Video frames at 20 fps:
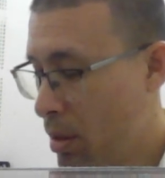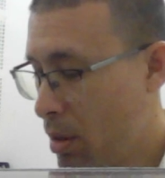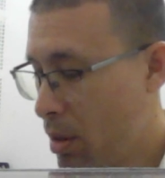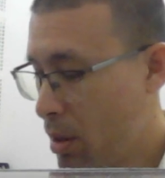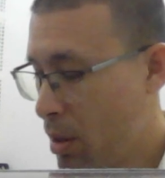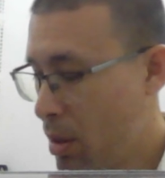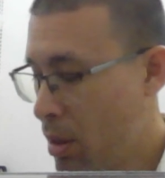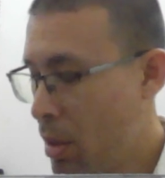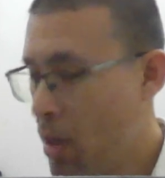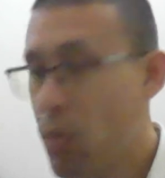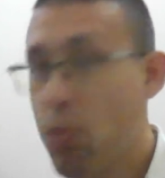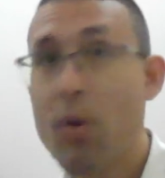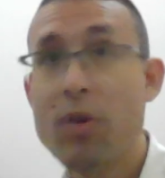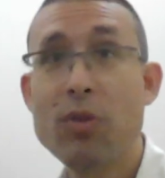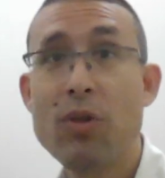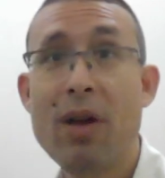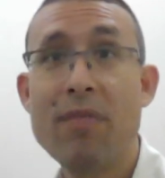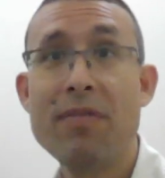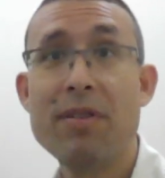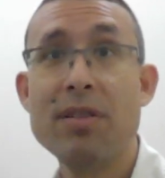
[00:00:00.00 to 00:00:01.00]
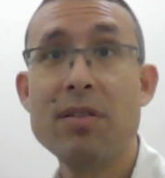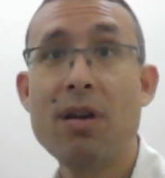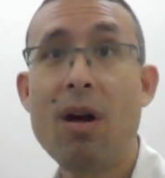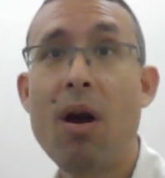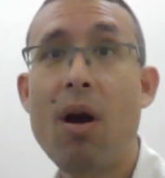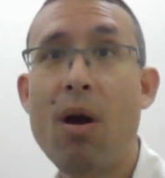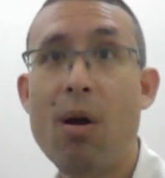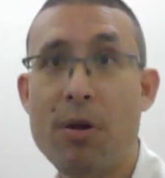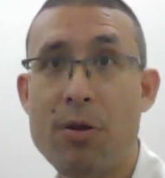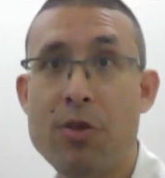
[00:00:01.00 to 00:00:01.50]
want to have this
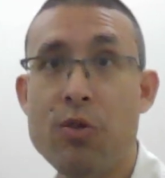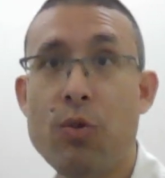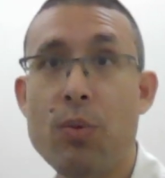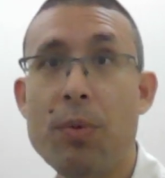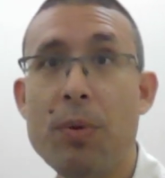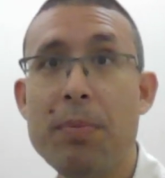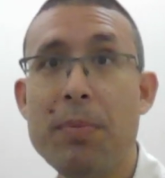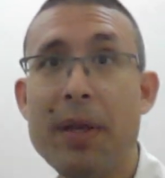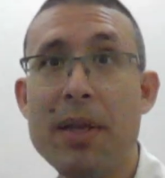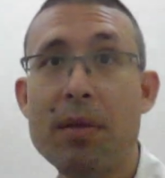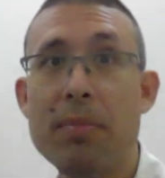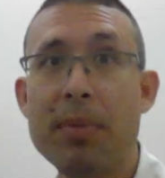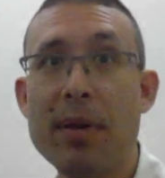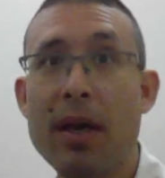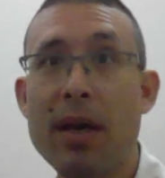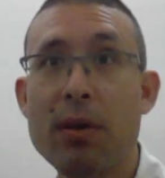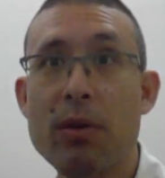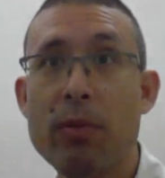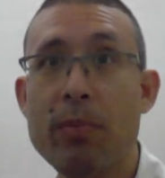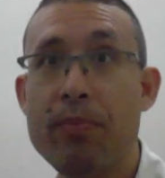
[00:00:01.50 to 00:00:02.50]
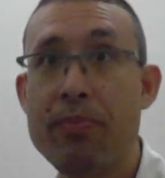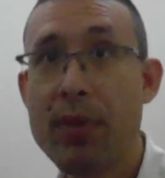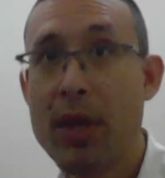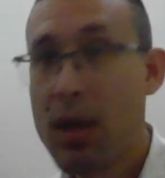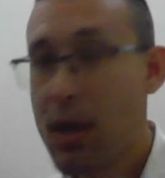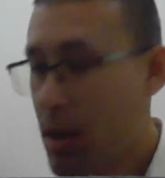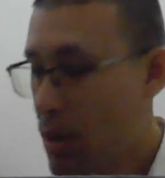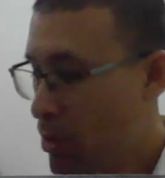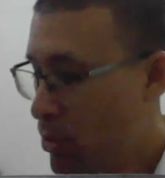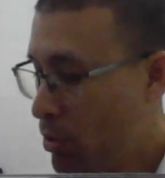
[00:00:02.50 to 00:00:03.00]
arch when we play the piano.
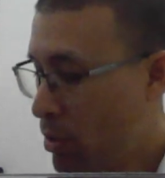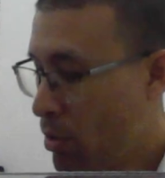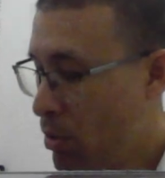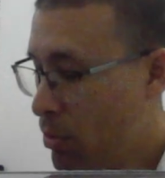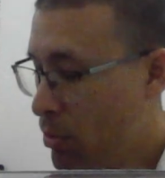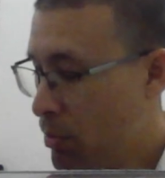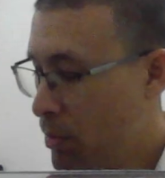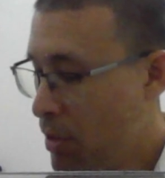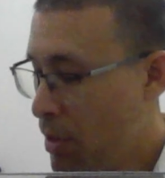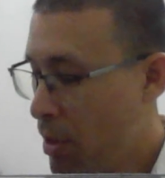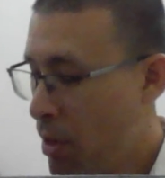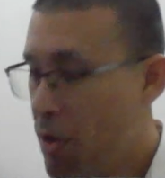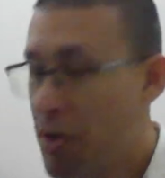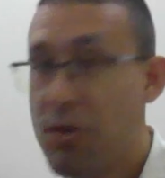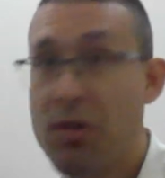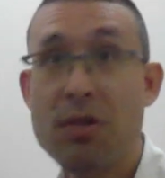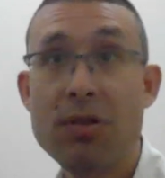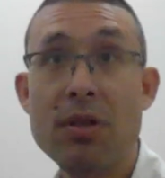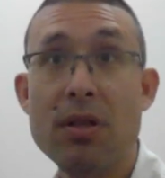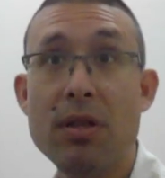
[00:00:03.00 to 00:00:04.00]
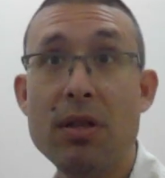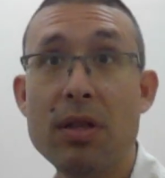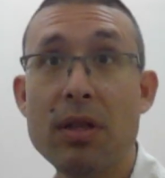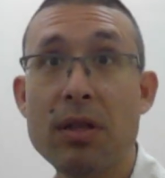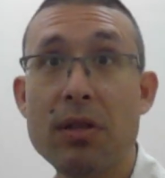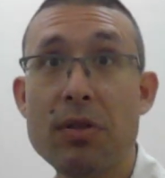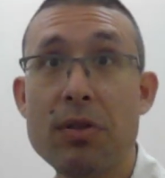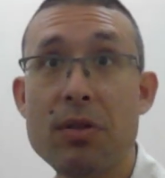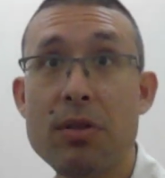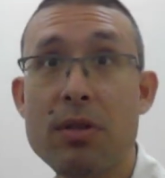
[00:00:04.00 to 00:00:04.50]
So the arch is the
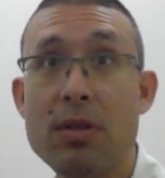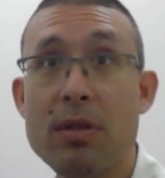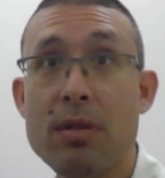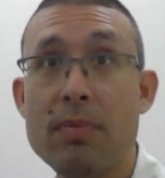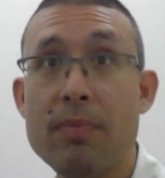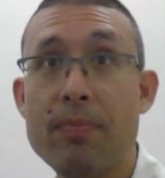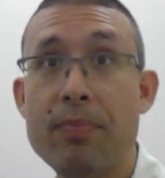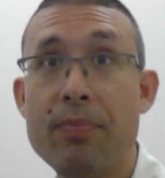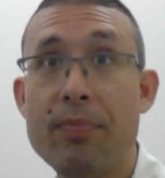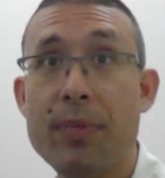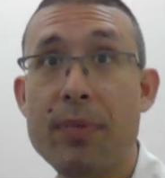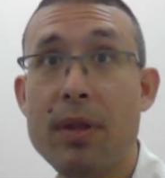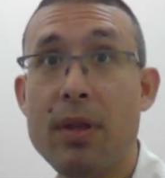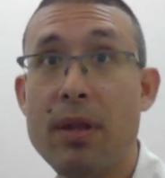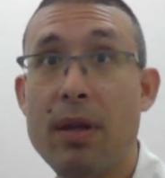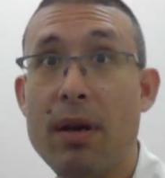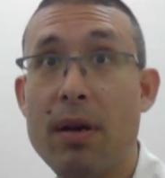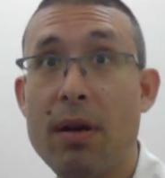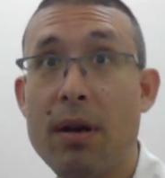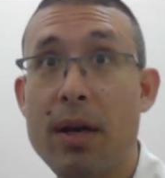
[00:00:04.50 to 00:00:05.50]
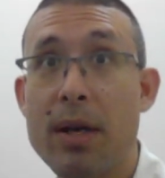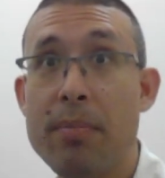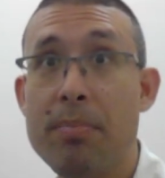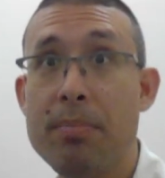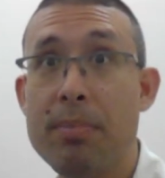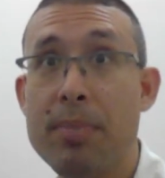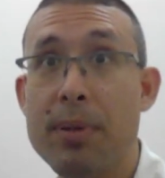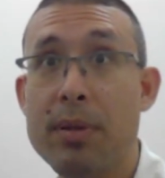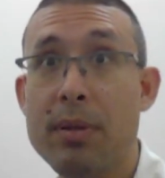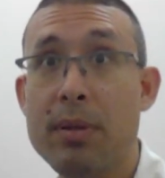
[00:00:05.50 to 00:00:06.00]
knuckles that are up,
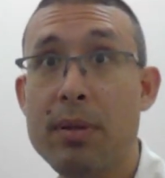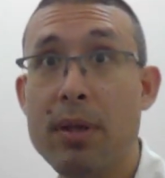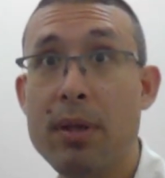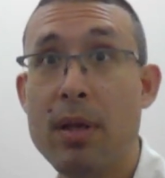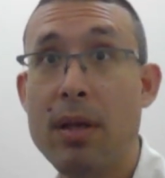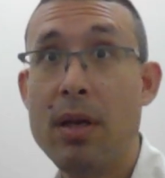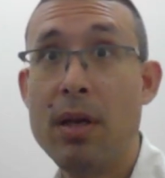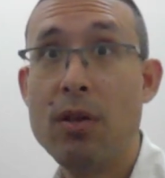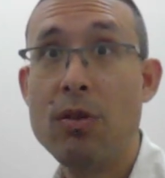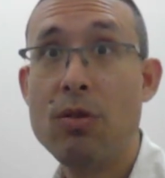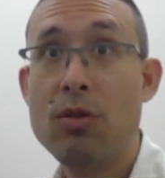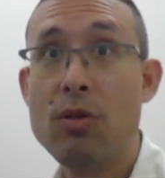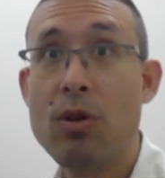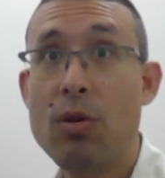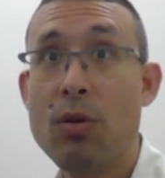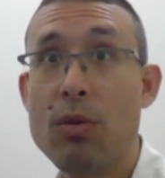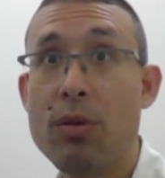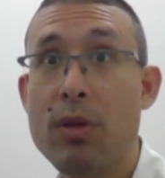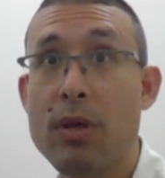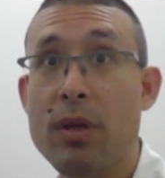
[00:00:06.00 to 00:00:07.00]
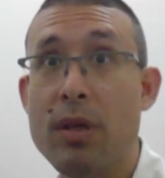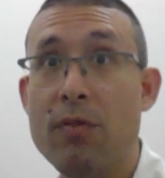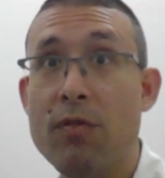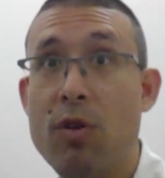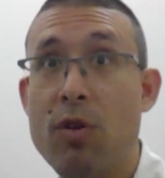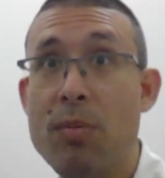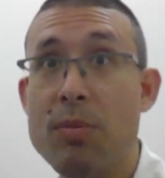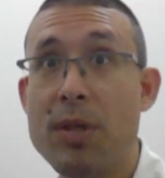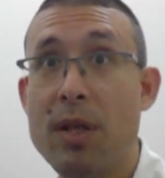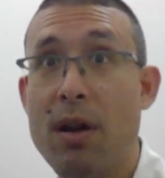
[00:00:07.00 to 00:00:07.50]
so it
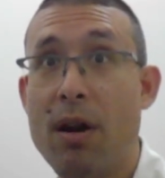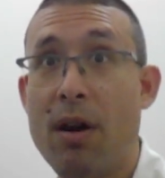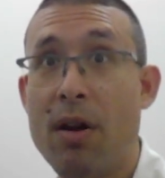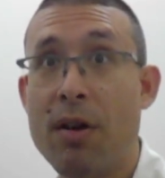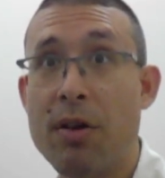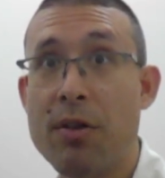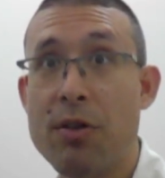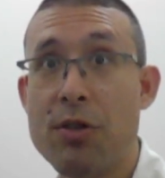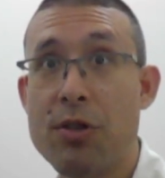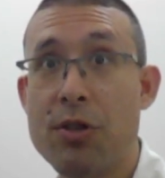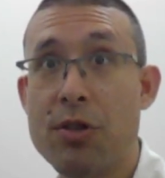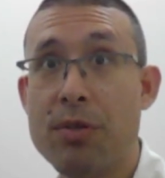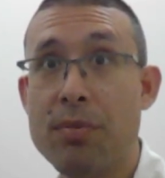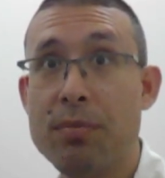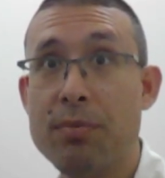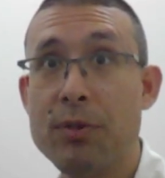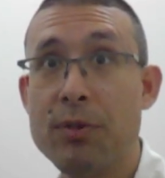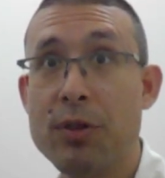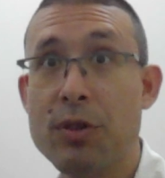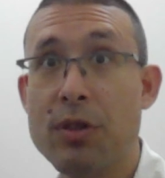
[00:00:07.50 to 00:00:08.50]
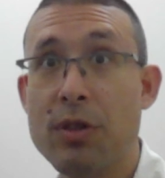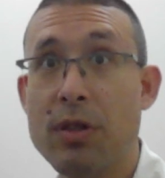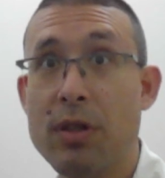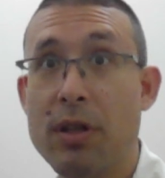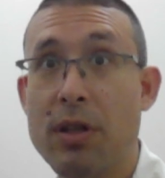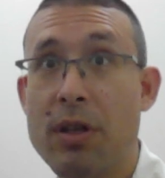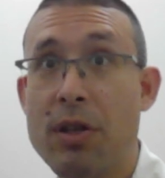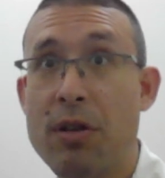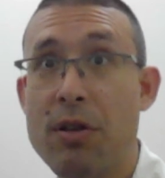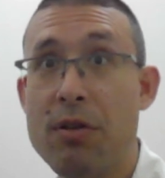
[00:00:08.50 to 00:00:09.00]
forms an arch, it's a
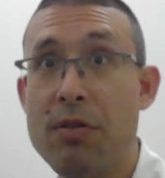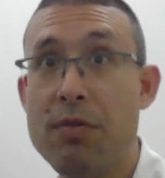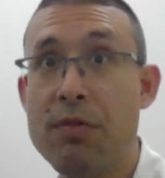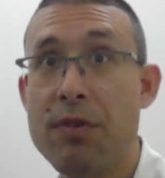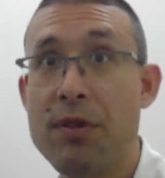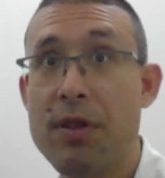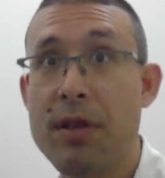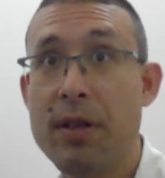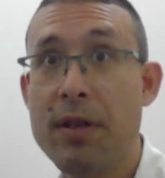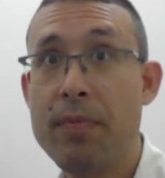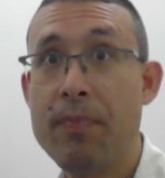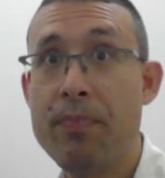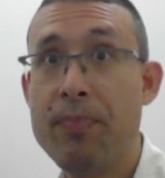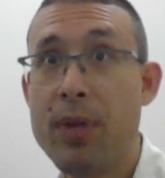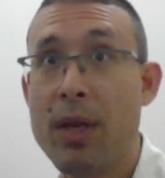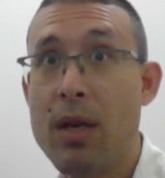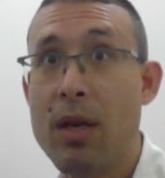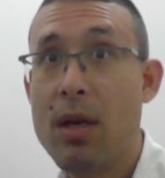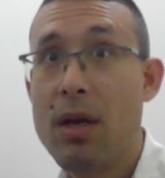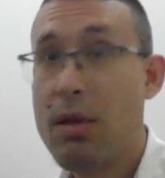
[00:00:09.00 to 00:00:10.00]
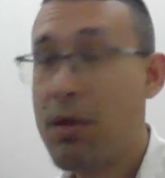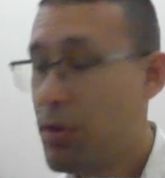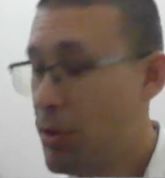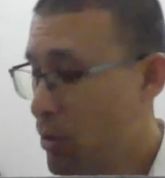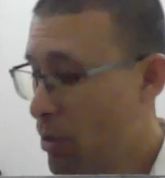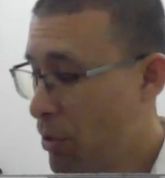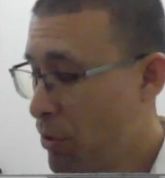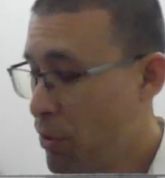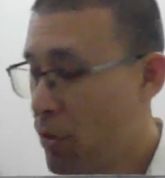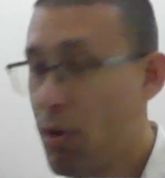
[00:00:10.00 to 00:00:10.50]
curved thing. This
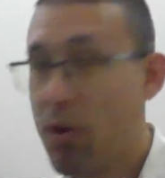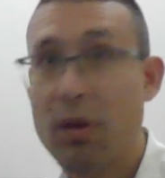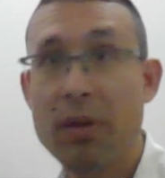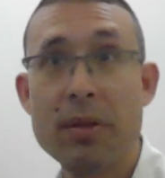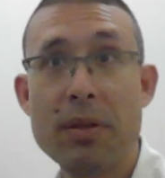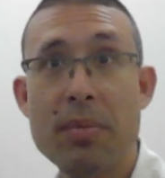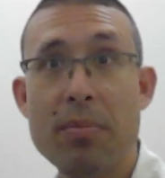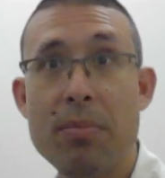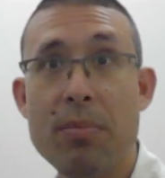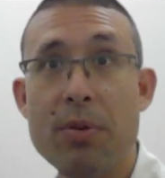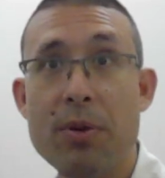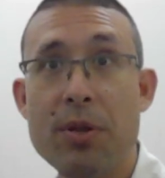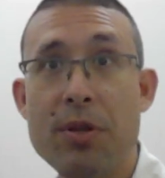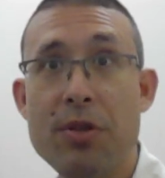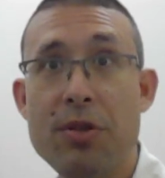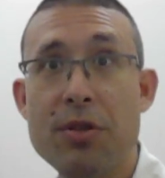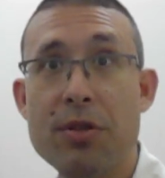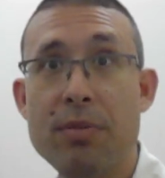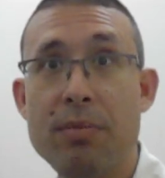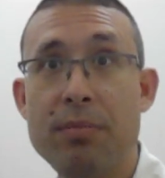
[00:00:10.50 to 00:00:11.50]
is also called the bridge.